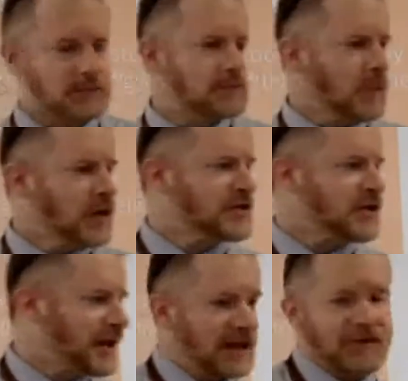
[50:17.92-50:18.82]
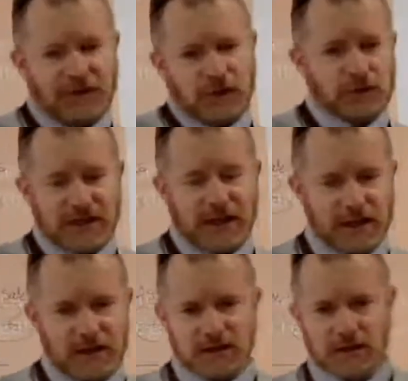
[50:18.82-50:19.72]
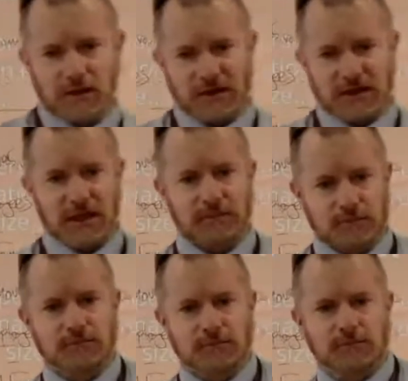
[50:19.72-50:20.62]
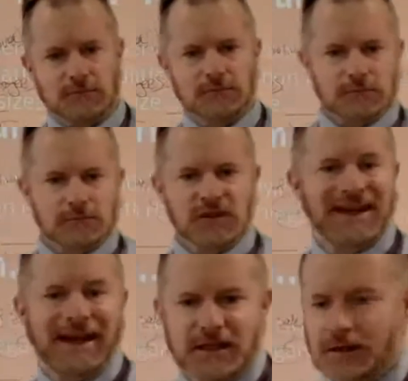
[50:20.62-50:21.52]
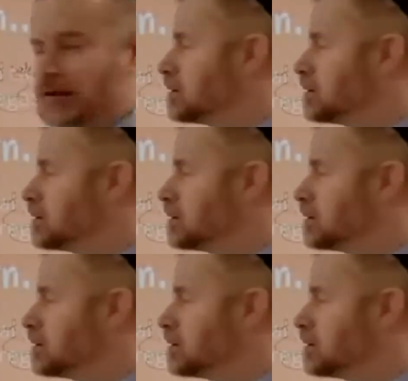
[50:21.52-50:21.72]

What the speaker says: just so that he feels that he's obviously connected,